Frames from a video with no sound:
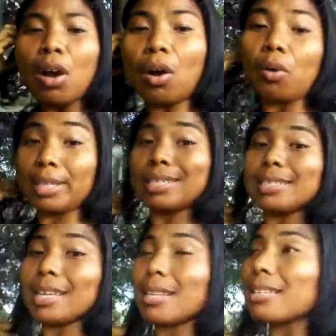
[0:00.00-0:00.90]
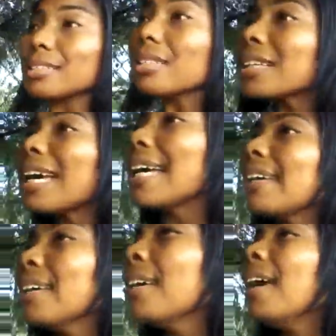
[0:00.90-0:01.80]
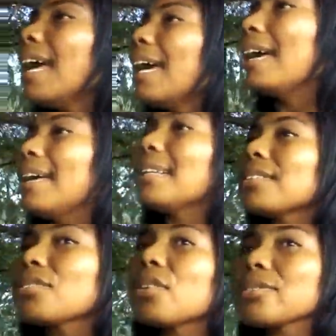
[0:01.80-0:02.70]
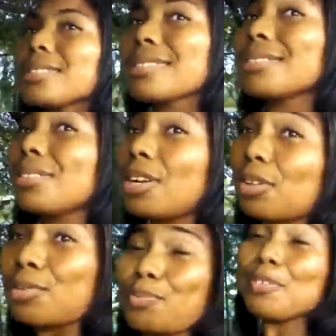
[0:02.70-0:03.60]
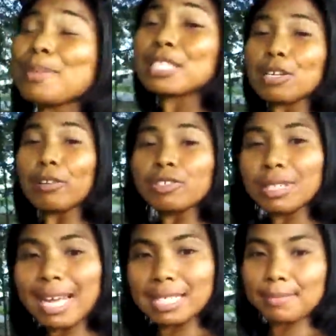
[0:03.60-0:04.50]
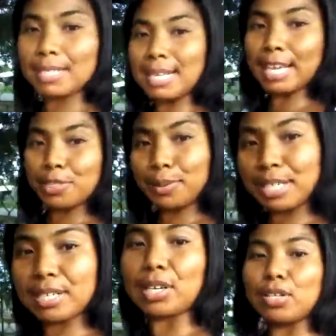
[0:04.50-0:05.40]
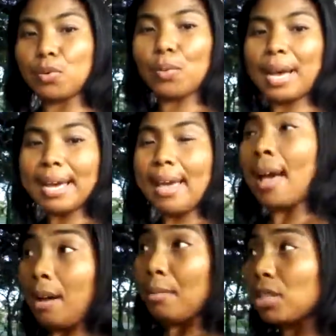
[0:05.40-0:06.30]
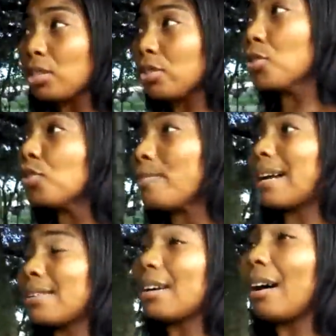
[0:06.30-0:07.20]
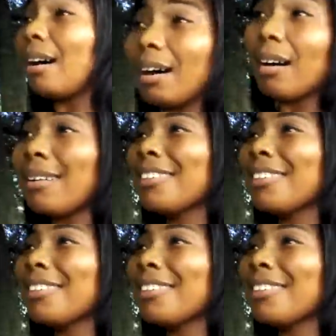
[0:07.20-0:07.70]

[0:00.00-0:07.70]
only each other to look at, and we've been socialized to be sexual in a certain way. But the truth about it all,